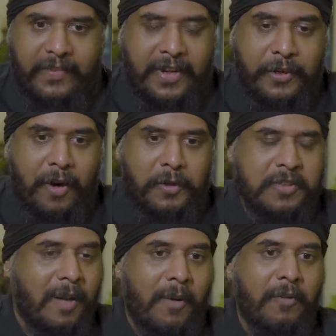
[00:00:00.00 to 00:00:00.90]
Then you have to
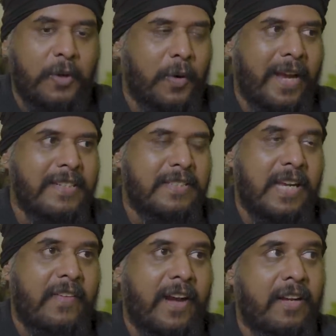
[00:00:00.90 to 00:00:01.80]
somehow look and say
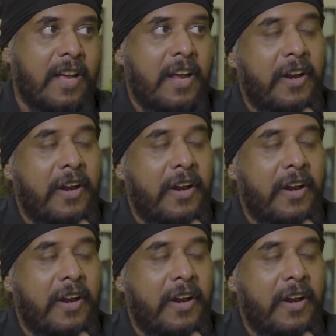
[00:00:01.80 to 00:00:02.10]
that,